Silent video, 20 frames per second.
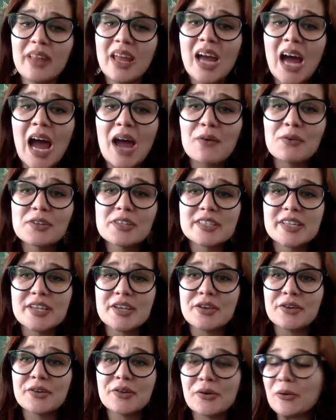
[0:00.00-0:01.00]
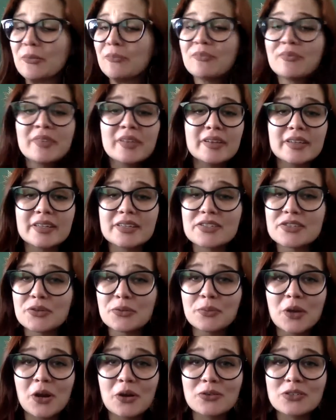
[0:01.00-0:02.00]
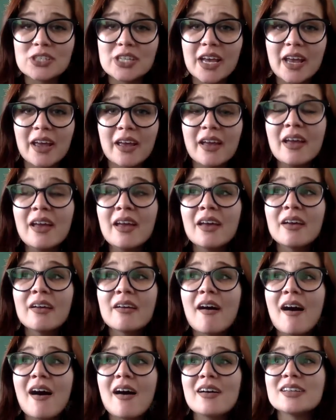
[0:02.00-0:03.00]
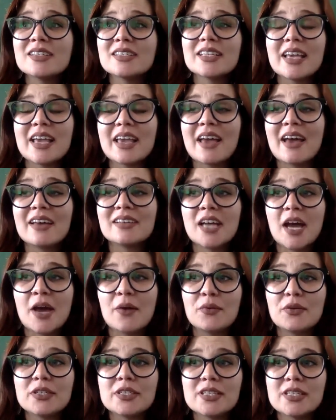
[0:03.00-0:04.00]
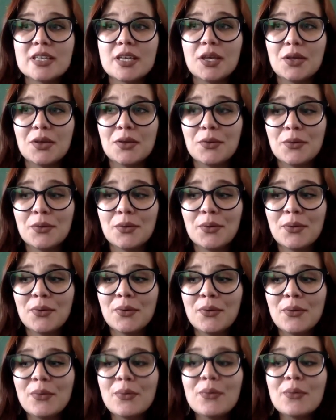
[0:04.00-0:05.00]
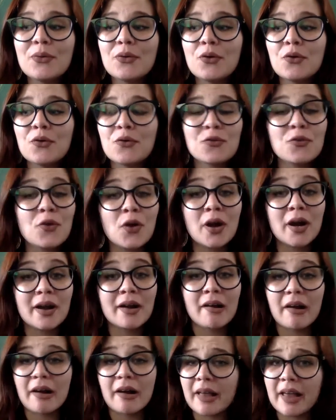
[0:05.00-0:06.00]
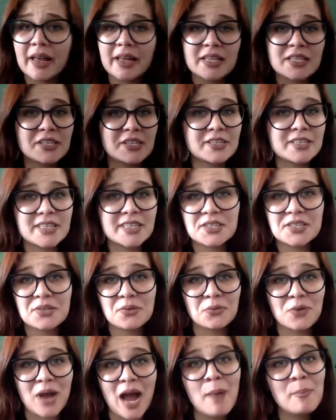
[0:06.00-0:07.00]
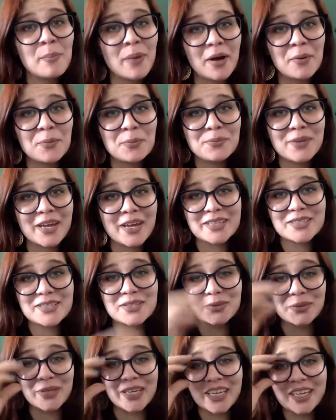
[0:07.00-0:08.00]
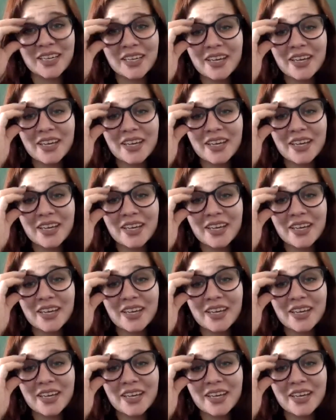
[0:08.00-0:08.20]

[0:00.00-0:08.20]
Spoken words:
I will see you in Zoom coaching calls, and I will see you for our cancer season wrap up next week.